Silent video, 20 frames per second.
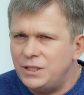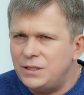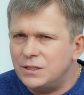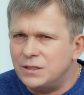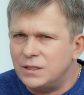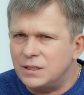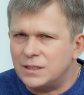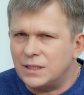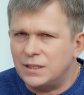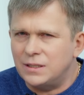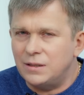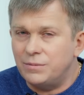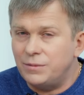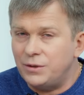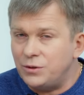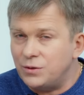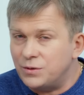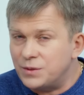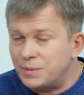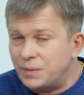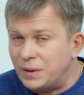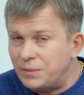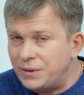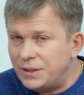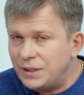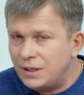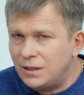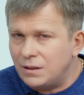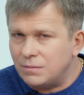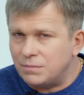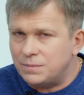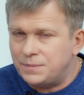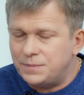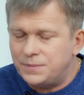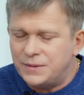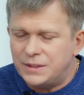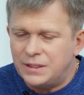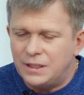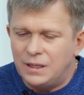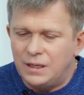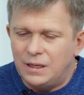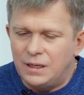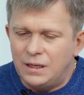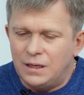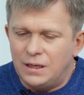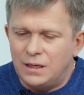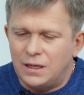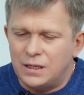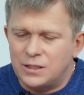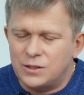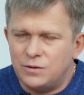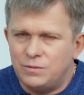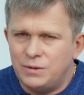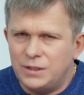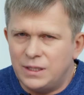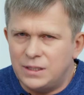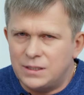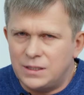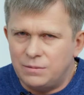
After all, when we recall a subpersonality,